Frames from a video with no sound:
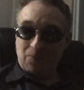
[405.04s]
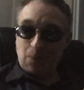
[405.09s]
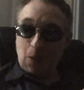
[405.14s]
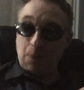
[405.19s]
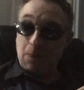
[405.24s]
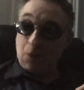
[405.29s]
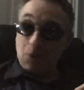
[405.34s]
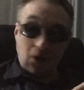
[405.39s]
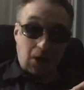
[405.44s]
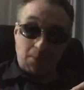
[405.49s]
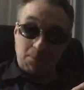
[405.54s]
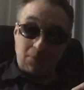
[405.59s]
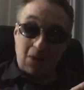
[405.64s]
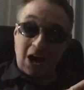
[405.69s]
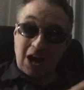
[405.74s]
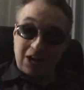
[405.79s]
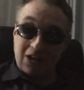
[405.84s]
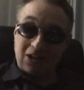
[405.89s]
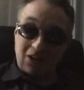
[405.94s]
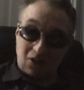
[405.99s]
Maybe when I'm
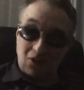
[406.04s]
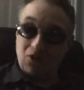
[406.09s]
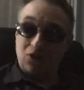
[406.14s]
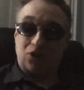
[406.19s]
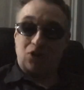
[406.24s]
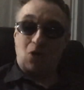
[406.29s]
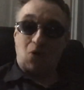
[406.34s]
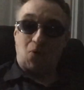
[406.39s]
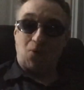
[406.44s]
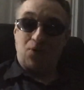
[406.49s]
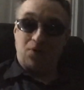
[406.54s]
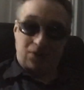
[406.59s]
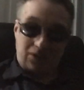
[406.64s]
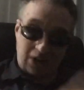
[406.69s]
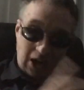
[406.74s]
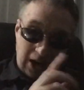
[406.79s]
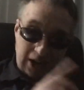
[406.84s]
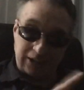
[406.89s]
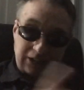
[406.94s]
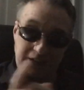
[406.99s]
90 years
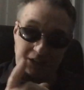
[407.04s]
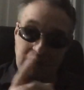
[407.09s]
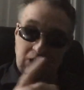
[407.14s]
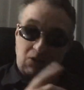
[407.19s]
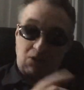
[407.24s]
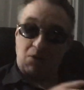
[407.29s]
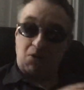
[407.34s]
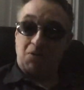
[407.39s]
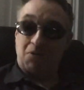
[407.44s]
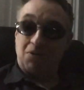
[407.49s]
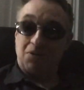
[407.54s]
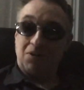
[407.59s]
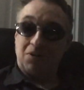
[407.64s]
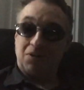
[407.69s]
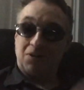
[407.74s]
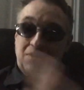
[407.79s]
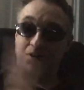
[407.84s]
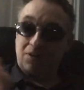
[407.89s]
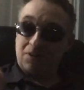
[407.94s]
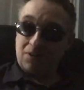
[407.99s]
old, 90.
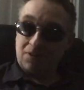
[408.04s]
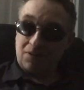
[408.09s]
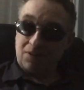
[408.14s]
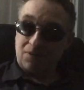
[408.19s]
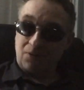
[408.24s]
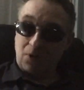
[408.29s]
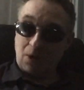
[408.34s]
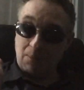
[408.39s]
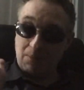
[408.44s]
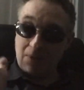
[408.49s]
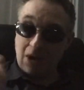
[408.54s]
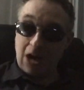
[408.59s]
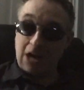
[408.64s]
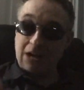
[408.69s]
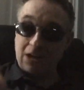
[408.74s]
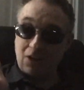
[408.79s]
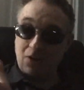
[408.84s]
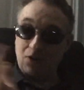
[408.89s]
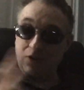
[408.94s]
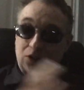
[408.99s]
When I'm
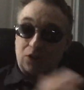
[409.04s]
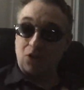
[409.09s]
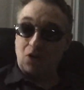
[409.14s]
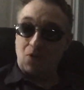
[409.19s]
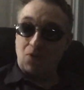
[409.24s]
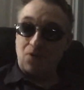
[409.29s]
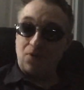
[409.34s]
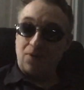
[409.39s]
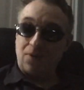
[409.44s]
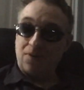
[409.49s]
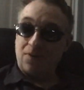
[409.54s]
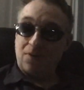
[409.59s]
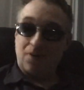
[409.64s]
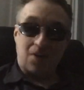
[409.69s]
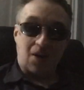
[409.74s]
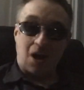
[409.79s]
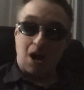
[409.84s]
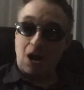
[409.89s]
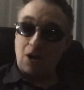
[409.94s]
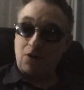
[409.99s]
90 years old,
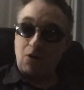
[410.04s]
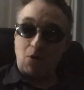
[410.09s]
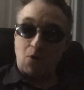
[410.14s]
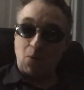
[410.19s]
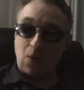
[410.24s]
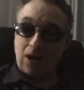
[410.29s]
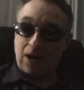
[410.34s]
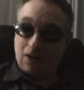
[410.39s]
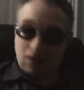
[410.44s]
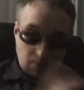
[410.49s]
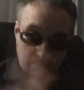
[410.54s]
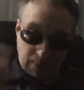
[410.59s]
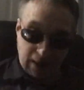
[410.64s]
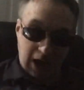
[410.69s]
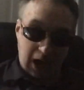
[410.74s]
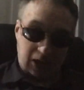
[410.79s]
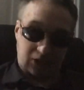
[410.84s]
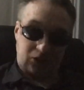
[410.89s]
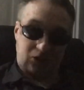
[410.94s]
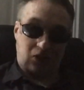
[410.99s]
I go away in the
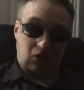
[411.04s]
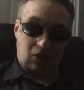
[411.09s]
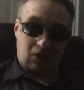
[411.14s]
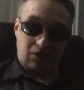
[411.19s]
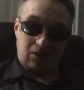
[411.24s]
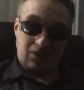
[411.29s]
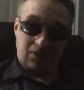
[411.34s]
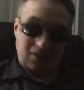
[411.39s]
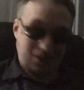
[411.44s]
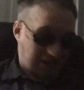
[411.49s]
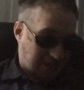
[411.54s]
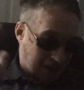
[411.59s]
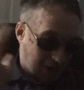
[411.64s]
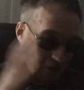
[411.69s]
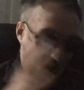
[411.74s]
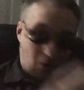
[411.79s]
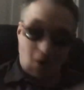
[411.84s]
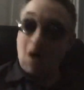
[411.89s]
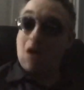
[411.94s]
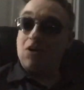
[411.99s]
pasture.
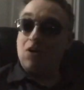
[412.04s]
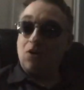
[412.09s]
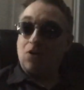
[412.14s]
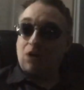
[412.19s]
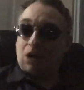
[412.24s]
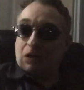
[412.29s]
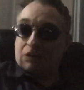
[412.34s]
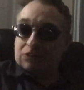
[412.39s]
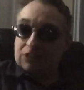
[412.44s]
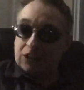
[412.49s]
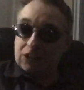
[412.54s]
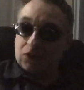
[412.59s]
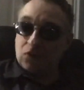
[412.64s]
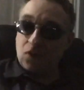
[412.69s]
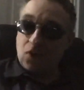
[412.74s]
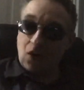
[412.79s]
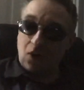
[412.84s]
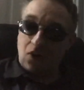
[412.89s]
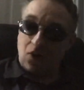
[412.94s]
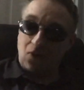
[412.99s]
I go underground,
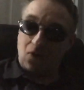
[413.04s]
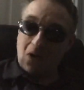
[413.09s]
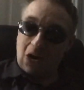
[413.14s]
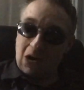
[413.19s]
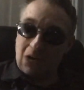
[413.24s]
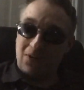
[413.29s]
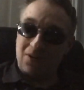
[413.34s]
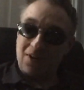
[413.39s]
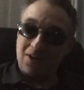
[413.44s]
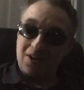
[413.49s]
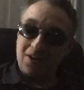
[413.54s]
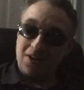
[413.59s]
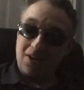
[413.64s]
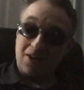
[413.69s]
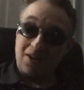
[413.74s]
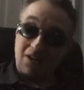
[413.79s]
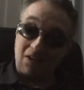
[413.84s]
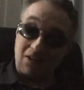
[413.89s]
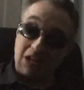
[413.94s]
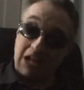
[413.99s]
6 feet underground,
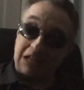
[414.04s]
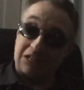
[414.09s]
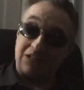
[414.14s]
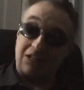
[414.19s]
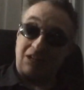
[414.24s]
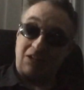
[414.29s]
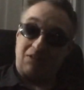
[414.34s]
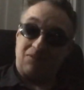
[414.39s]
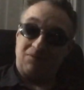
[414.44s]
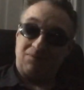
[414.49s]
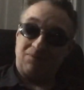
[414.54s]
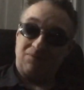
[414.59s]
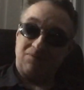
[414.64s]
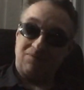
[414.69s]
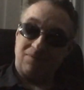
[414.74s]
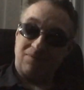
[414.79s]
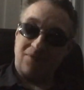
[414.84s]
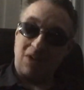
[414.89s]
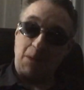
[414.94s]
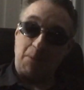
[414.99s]
and that's it.
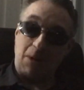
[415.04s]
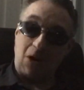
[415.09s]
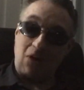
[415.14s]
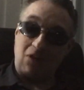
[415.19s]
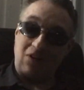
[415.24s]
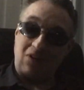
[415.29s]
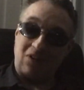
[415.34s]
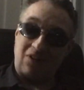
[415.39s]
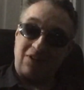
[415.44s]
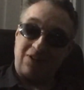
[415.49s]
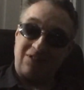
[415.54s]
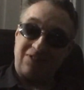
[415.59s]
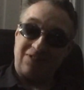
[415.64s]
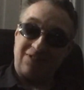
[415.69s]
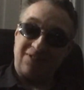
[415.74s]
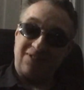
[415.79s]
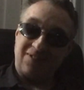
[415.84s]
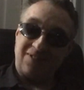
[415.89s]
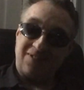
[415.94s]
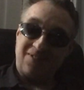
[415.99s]
I'm out of there.
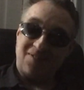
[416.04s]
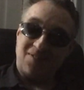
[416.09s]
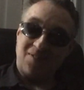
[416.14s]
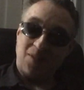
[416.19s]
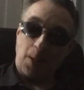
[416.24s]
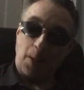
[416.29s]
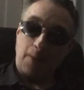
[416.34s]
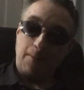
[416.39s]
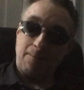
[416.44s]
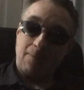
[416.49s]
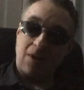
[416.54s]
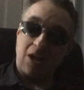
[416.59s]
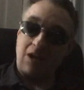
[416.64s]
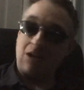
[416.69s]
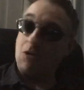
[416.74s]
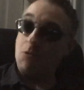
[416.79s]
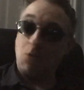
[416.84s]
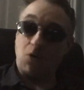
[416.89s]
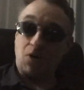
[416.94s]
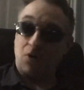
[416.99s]

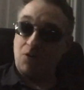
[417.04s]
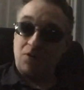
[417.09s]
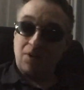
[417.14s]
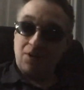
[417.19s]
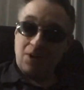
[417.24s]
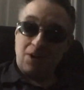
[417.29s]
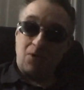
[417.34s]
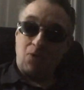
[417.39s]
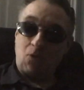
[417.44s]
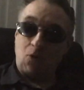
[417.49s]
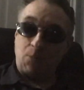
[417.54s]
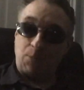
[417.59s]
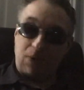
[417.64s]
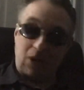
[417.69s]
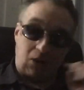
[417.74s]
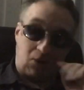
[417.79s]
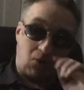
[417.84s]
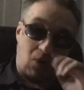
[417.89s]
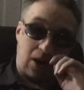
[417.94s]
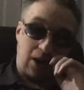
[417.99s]
And the world will
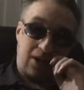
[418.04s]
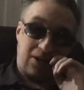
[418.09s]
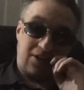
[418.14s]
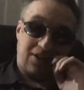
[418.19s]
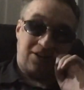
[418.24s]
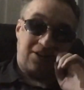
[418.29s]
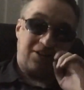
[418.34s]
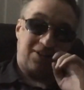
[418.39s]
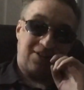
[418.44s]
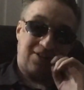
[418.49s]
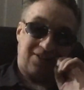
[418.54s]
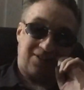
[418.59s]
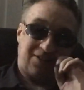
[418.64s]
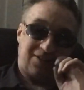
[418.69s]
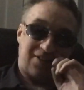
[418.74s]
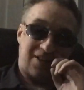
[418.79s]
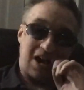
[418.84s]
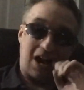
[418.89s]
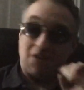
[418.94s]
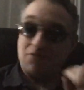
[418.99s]
be great
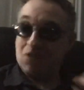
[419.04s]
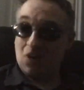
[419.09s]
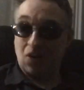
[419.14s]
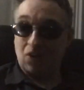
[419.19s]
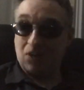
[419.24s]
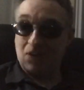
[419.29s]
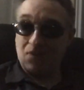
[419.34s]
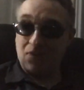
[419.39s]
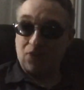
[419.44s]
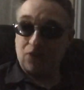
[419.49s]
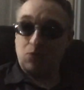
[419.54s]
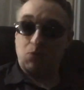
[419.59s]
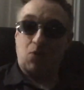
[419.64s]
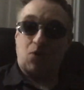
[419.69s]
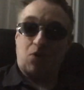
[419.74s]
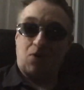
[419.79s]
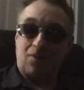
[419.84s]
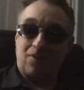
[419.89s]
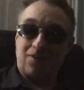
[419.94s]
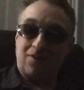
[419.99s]
after I leave this
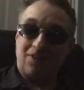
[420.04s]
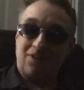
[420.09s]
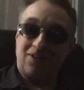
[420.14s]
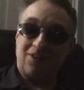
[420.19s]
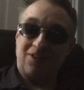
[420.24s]
world.